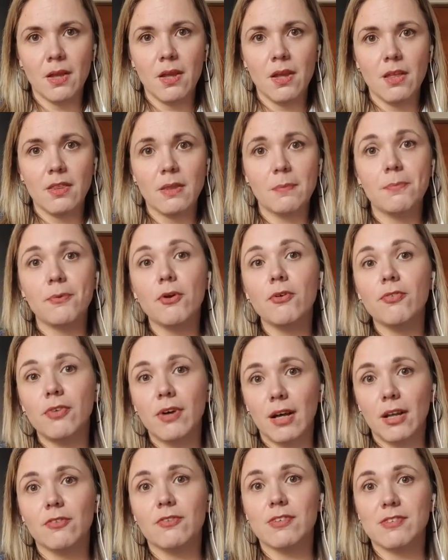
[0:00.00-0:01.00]
The
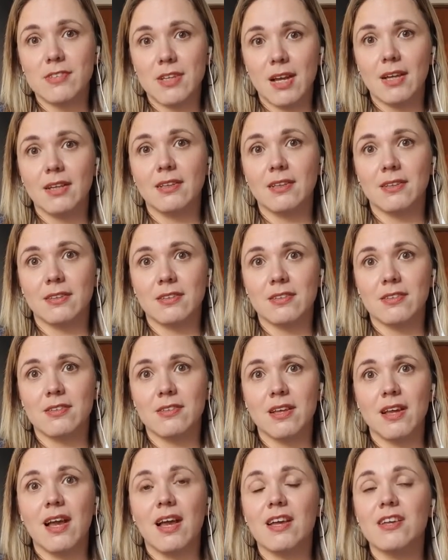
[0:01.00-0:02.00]
profile of a scientist
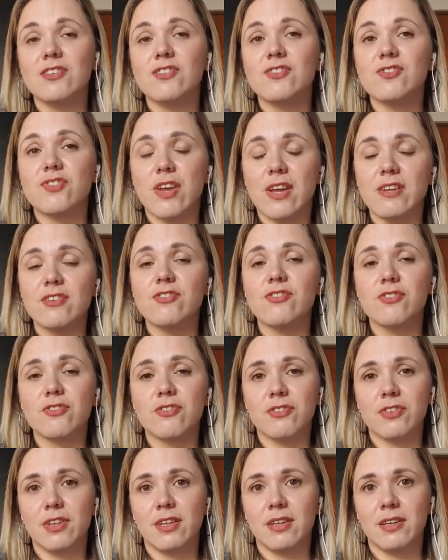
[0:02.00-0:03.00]
has changed through
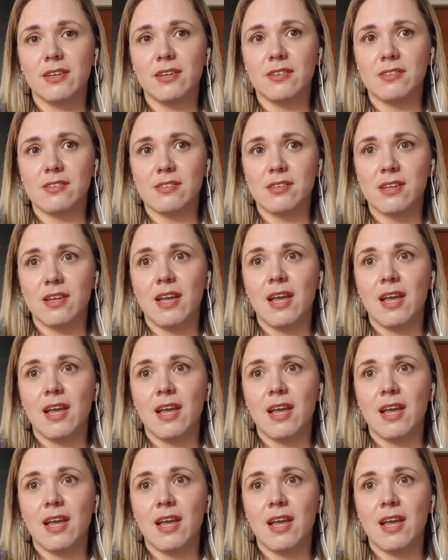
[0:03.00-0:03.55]
the years,